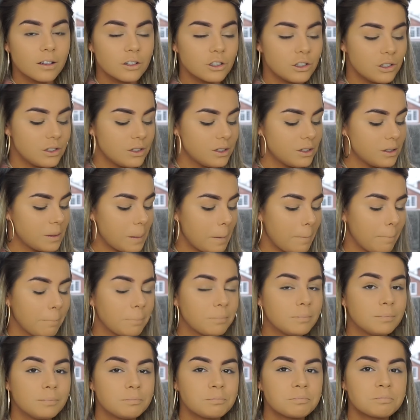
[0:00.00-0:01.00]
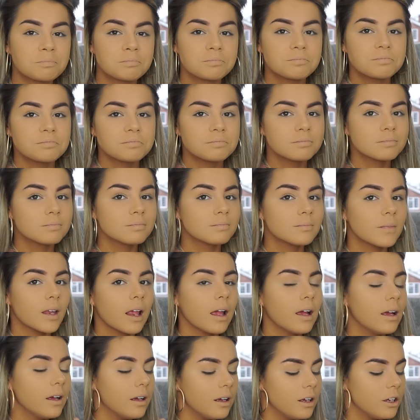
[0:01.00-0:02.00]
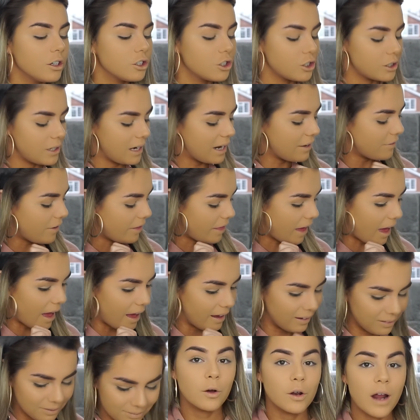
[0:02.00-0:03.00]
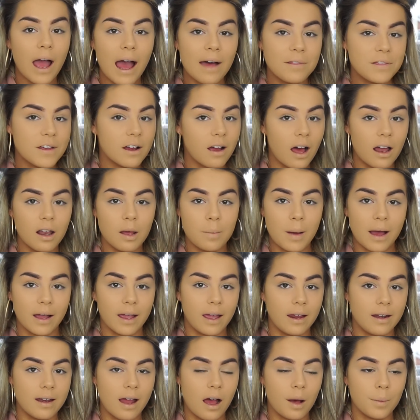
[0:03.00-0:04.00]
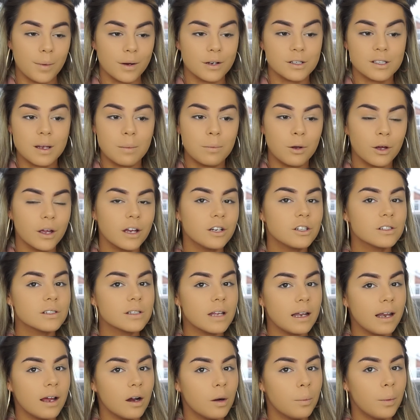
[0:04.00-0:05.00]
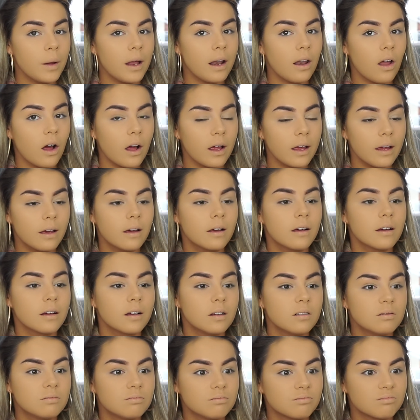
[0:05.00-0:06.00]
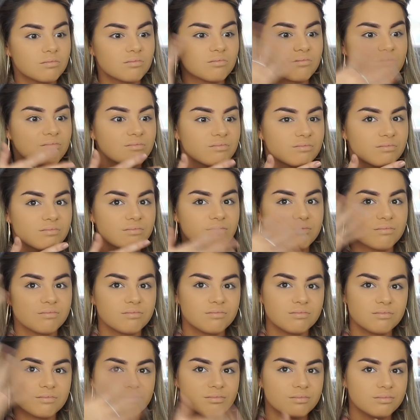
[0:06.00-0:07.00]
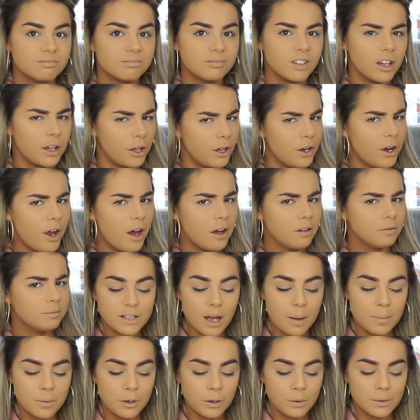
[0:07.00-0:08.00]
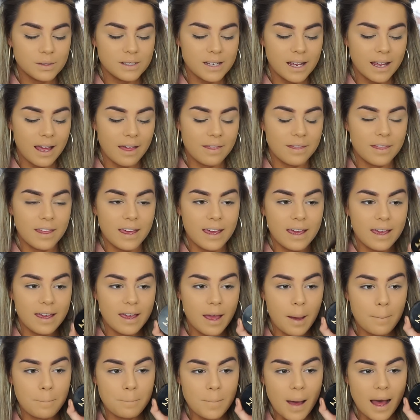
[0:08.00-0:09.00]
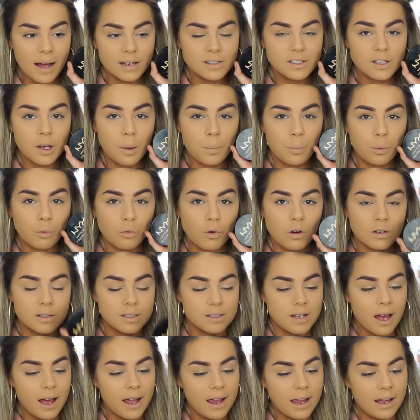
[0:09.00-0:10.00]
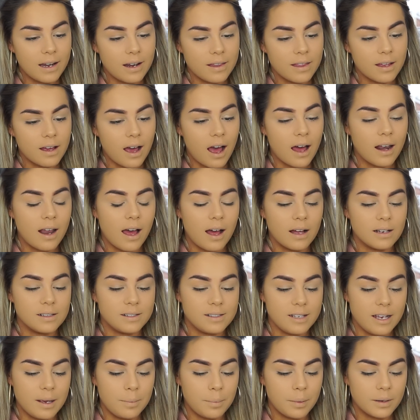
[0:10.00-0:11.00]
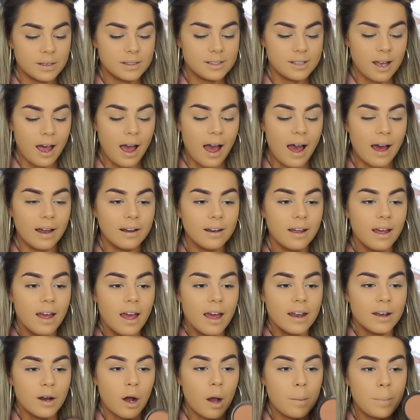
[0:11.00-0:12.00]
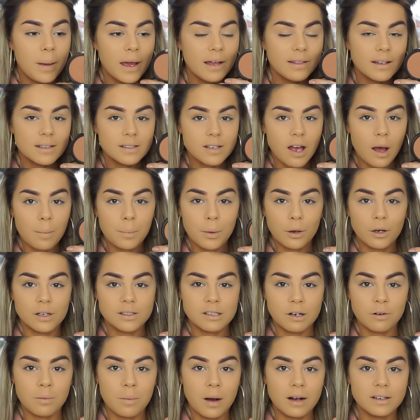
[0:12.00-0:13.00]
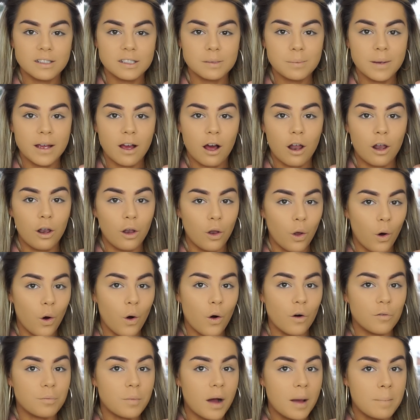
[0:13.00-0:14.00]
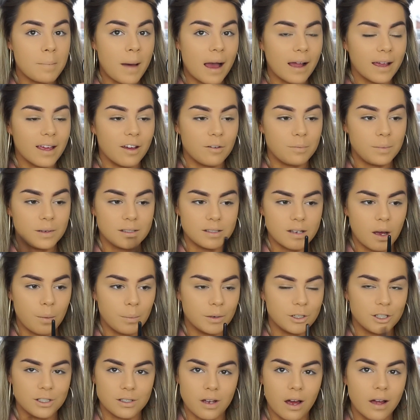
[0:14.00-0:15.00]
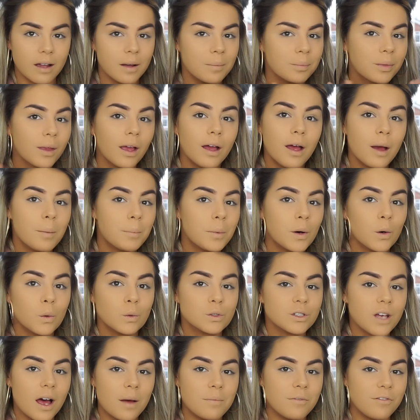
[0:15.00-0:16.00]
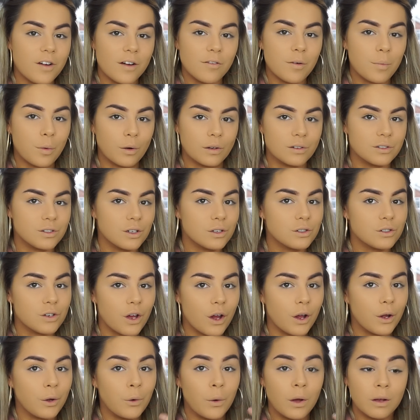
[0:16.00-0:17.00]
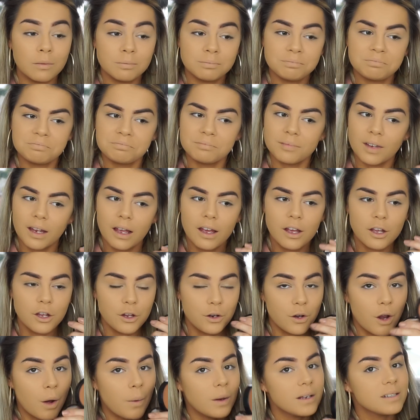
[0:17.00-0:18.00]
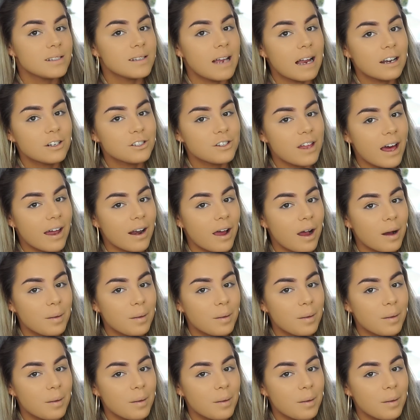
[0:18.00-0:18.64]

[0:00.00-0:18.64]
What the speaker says: just leave it there. I'm gonna add the color back in now because I'm looking just a little bit like, you know. So I'm using the matte bronzer in the color Deep Tan. Now I picked this up because it reminded me a lot of my MAC Give Me Some, which is like my all-time favorite bronzer. So, you know, I snatched that